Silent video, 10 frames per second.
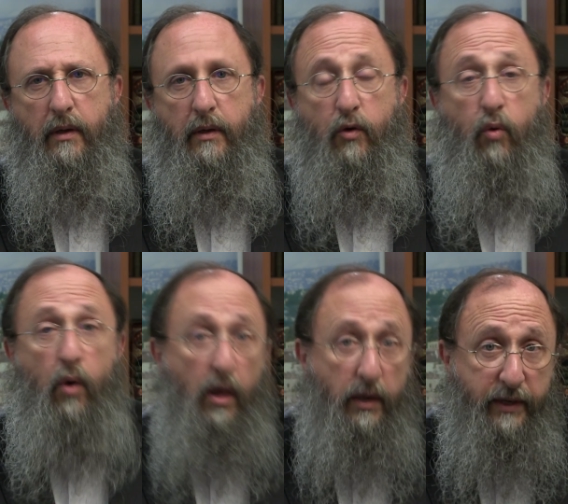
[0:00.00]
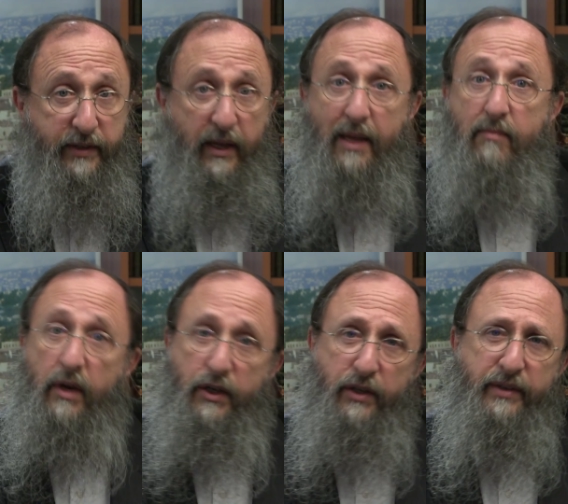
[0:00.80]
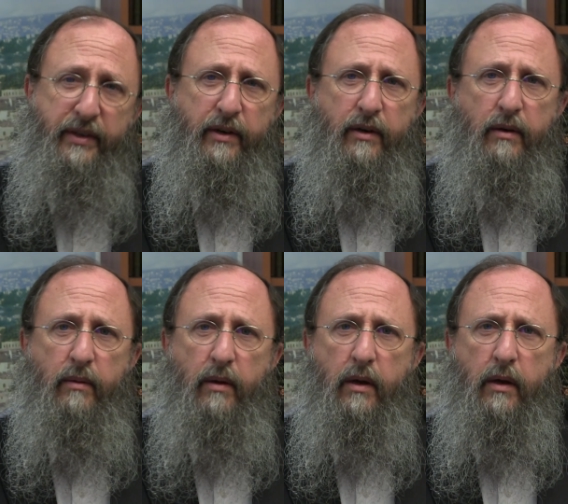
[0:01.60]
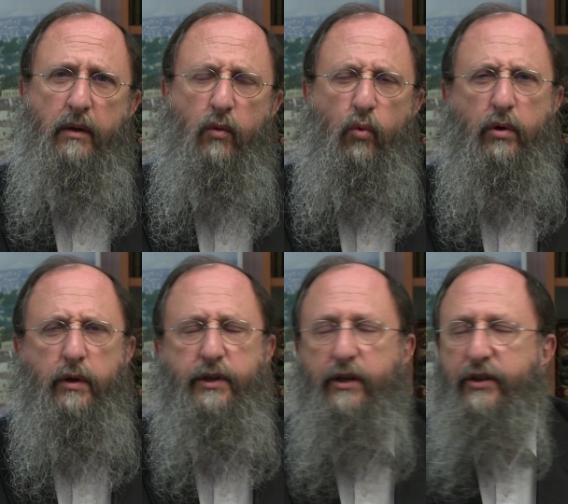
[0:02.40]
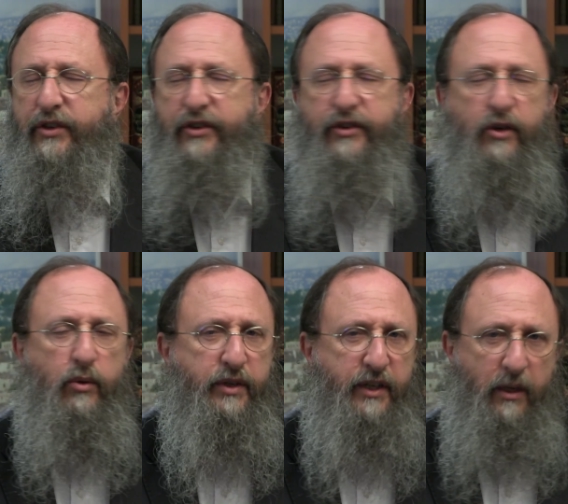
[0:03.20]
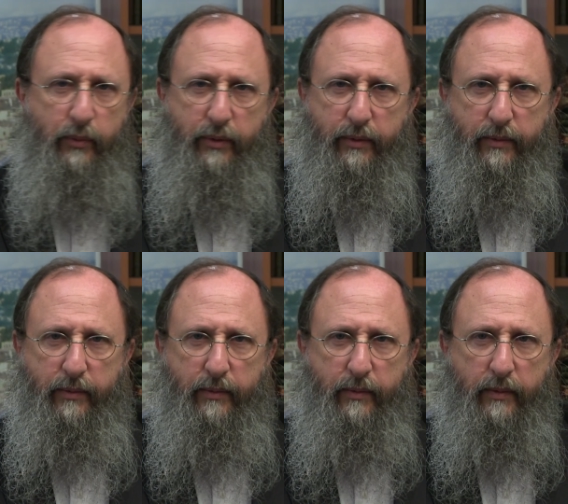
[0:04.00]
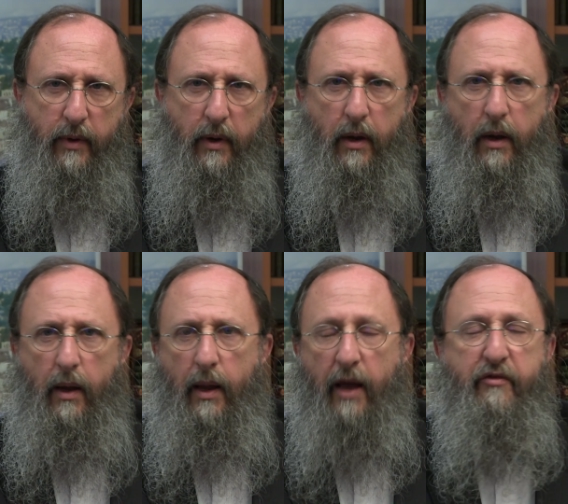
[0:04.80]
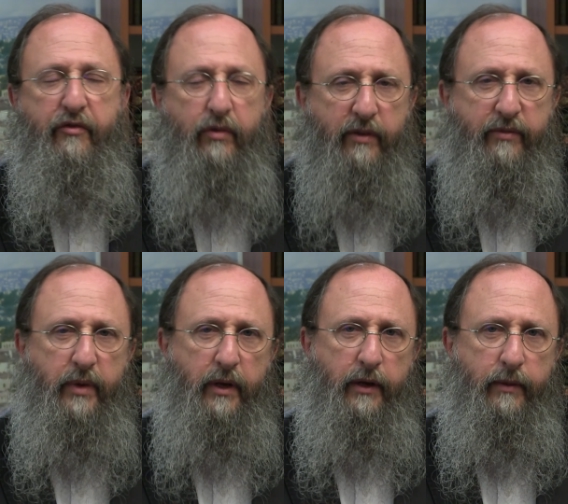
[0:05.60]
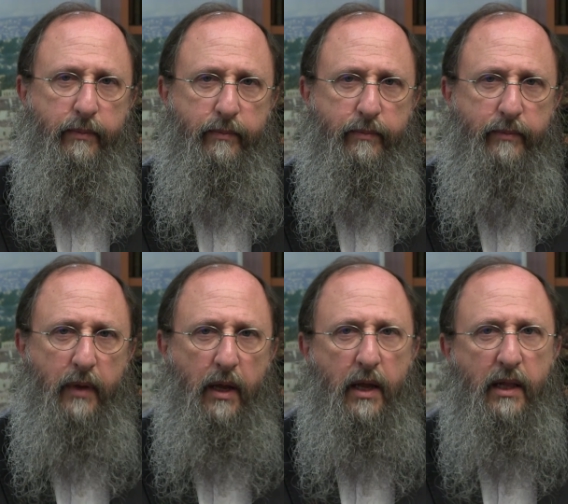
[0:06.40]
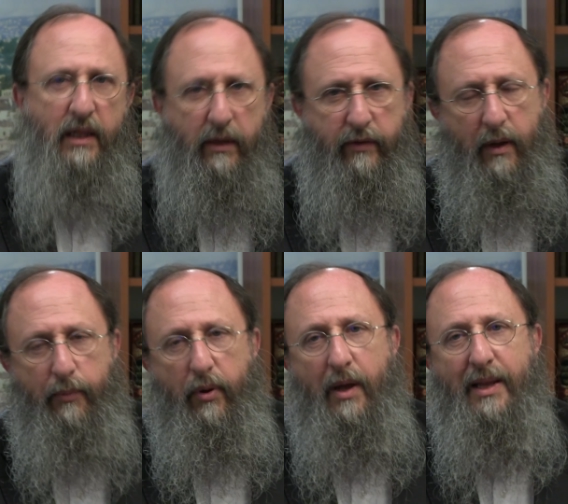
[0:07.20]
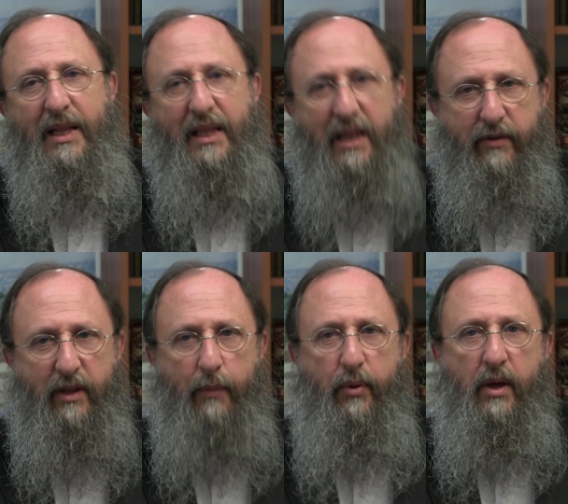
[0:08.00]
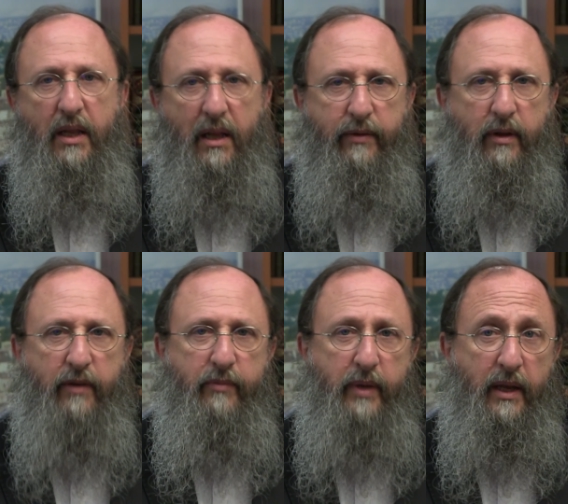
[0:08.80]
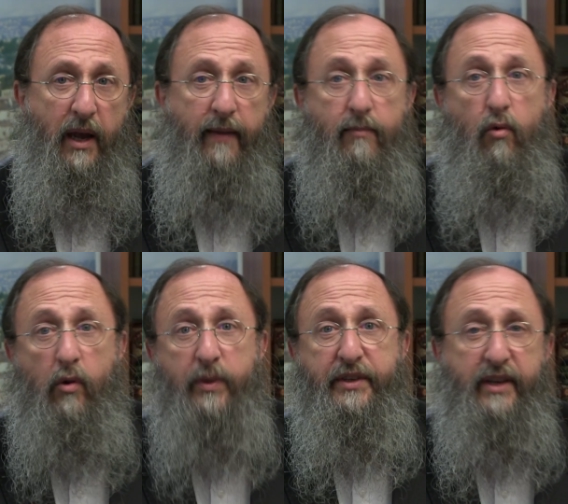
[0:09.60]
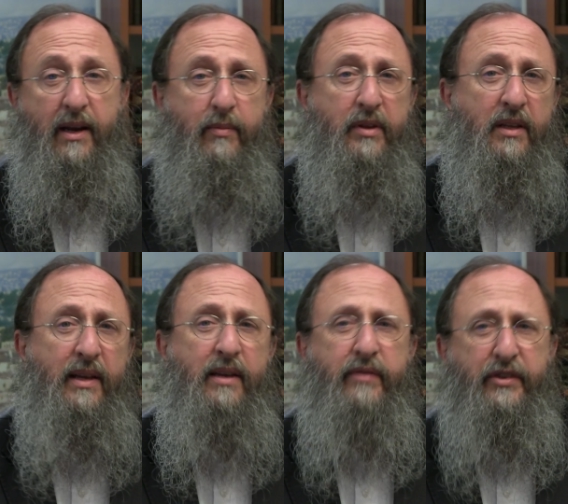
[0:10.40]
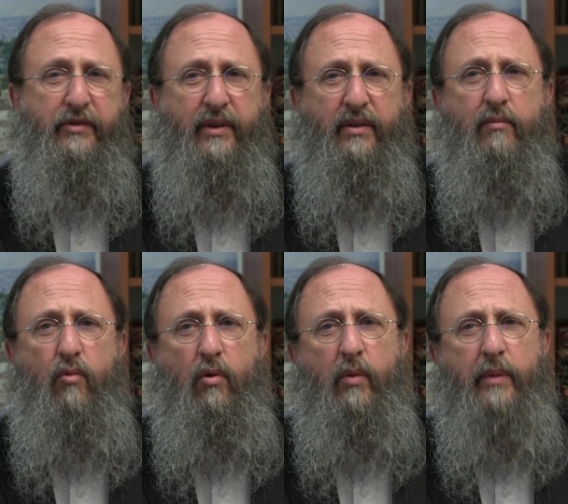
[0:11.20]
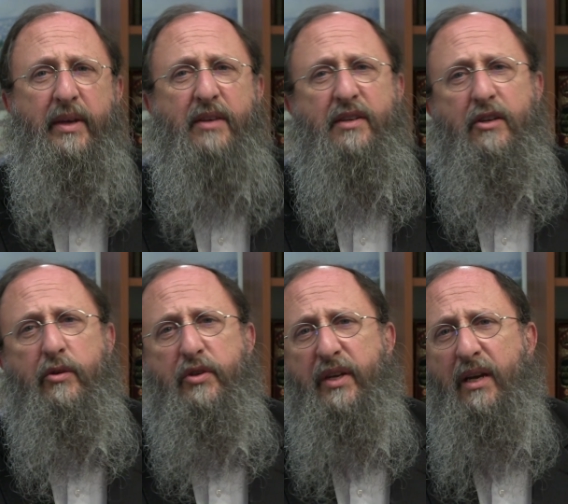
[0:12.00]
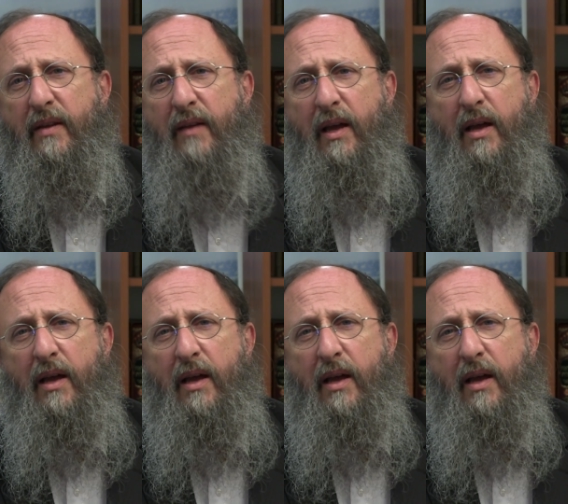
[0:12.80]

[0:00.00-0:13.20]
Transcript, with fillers: The qualities that he mentions here, the words are so deep and full of meaning. Level upon level upon level of meaning. And the more we study about the land of Israel, the more we begin to understand